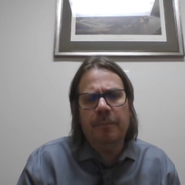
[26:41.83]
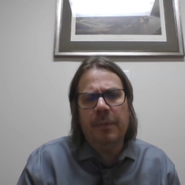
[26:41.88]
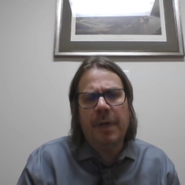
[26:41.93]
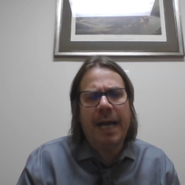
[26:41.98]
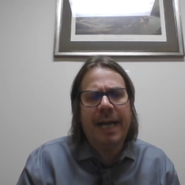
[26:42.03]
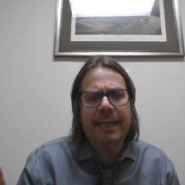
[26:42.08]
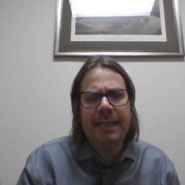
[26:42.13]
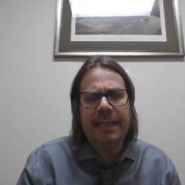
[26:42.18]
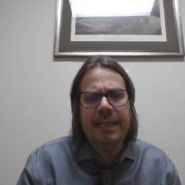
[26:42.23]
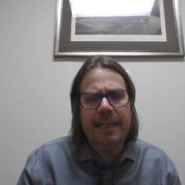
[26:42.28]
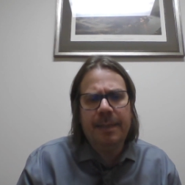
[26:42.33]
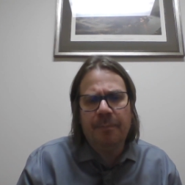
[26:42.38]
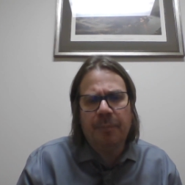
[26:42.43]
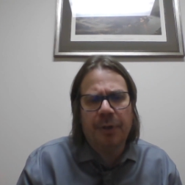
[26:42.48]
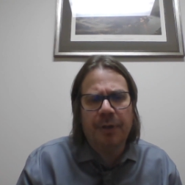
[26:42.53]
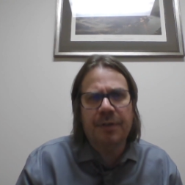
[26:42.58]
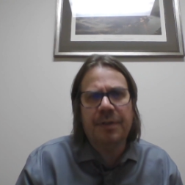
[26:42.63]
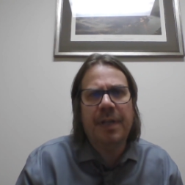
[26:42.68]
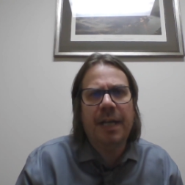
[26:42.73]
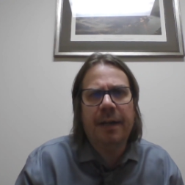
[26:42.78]

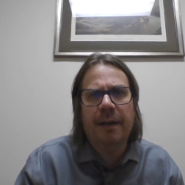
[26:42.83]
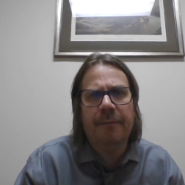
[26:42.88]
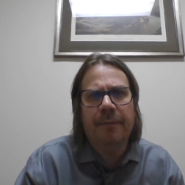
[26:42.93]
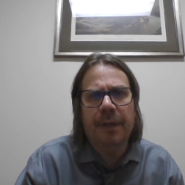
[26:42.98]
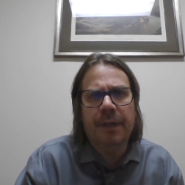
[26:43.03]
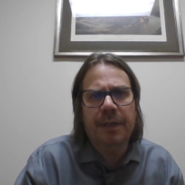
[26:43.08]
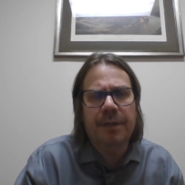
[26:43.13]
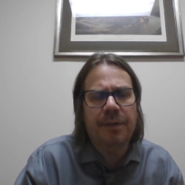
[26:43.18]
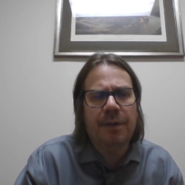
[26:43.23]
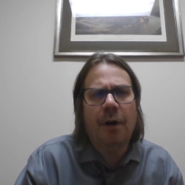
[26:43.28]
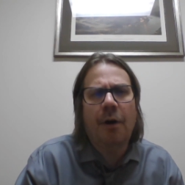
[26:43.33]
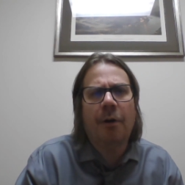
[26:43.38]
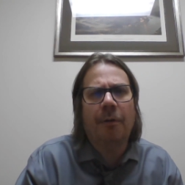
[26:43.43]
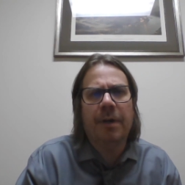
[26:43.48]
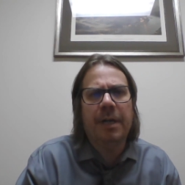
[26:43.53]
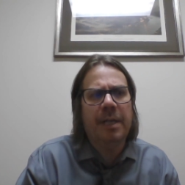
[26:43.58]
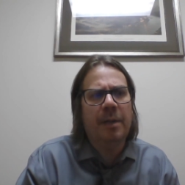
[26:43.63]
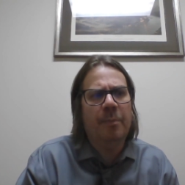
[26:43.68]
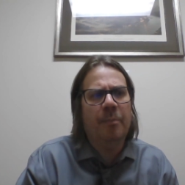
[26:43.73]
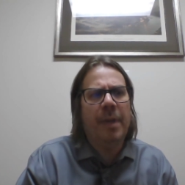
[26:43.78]
90% of it is
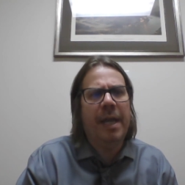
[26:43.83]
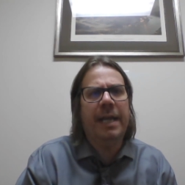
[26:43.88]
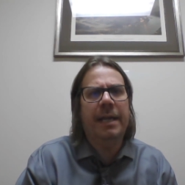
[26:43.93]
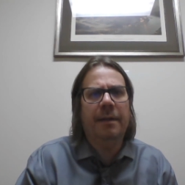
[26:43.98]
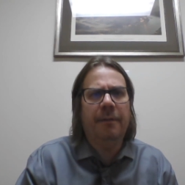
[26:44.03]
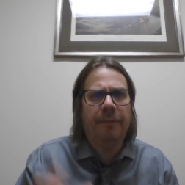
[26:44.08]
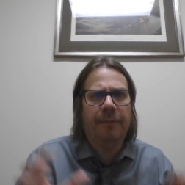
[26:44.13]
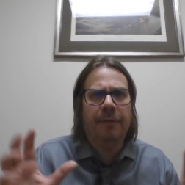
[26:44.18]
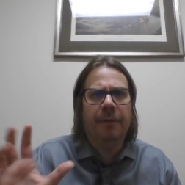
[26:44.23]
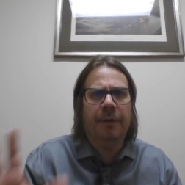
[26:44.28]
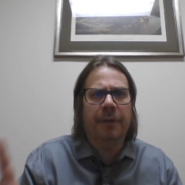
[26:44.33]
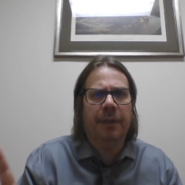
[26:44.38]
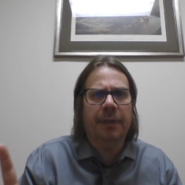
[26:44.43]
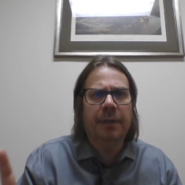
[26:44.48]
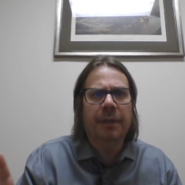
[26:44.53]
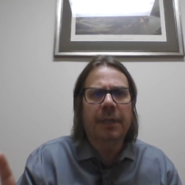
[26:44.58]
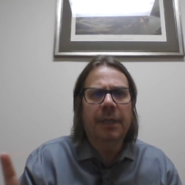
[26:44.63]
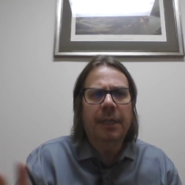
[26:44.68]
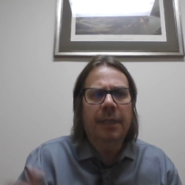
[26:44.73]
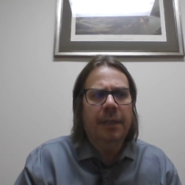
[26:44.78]
already made
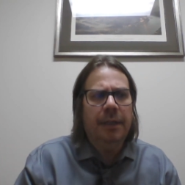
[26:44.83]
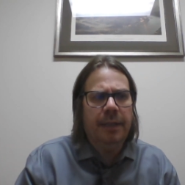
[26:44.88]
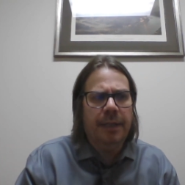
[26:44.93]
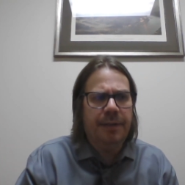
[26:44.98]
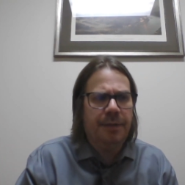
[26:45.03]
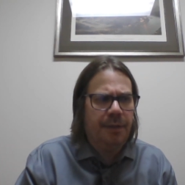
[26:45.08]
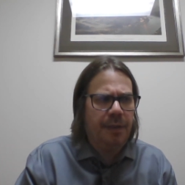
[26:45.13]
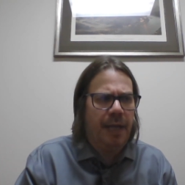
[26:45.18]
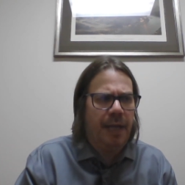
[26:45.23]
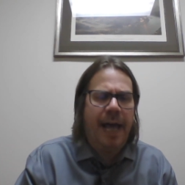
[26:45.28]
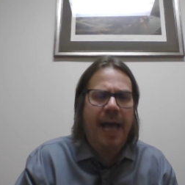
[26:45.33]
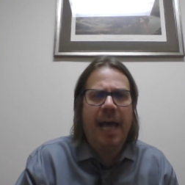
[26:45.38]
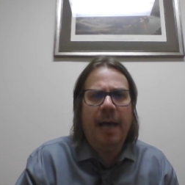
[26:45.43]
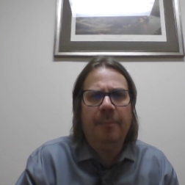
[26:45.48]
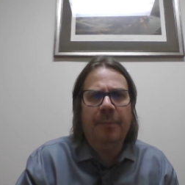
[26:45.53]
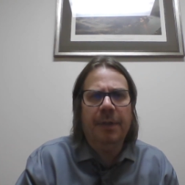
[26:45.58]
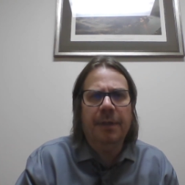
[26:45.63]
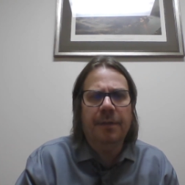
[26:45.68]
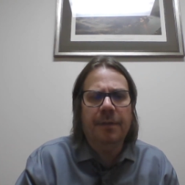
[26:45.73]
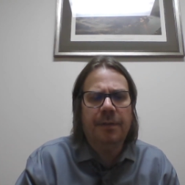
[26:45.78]
for this to
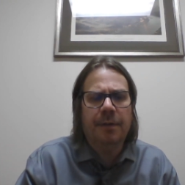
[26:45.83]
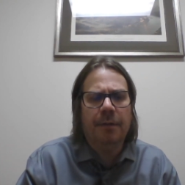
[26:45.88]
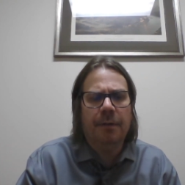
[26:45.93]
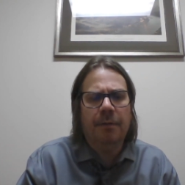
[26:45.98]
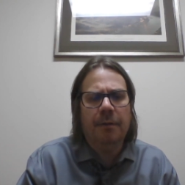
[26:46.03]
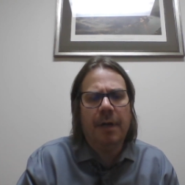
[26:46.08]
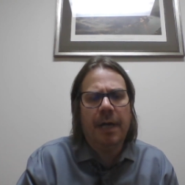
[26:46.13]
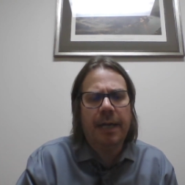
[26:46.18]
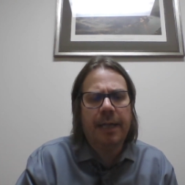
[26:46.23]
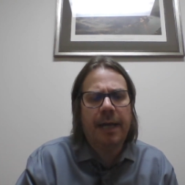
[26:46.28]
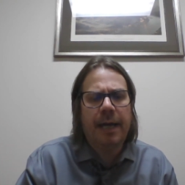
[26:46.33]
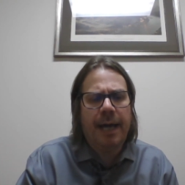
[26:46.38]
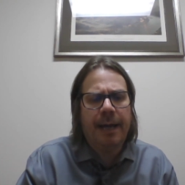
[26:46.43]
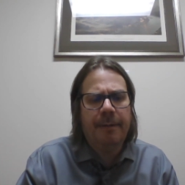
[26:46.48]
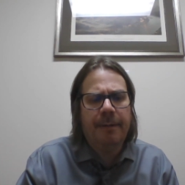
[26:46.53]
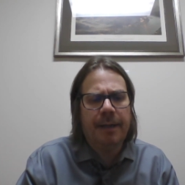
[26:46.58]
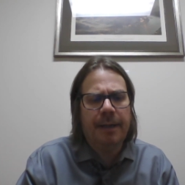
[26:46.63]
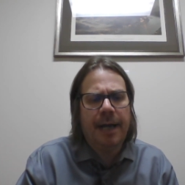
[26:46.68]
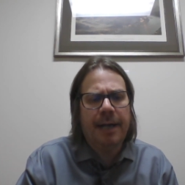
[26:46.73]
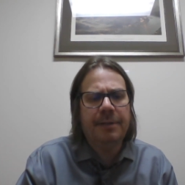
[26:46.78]
happen. So I,
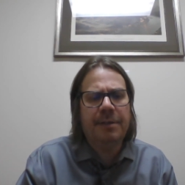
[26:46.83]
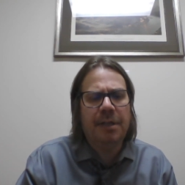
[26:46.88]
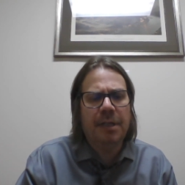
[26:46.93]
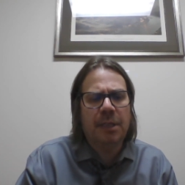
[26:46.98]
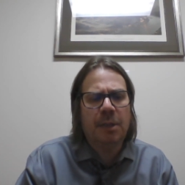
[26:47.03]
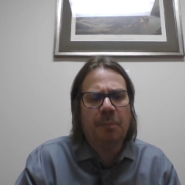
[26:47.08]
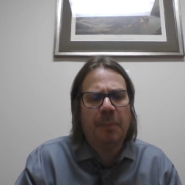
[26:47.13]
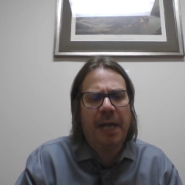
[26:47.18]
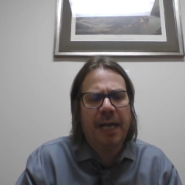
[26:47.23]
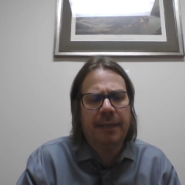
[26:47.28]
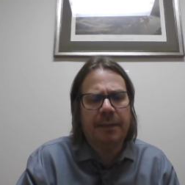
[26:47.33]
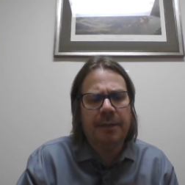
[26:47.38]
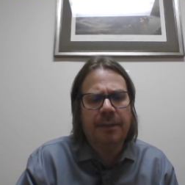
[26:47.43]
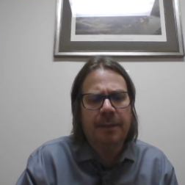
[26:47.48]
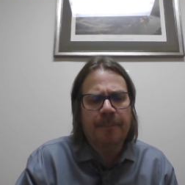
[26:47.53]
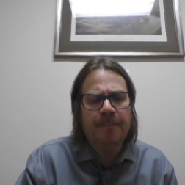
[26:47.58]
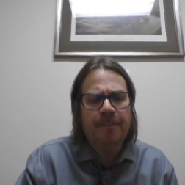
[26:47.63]
I, I suspect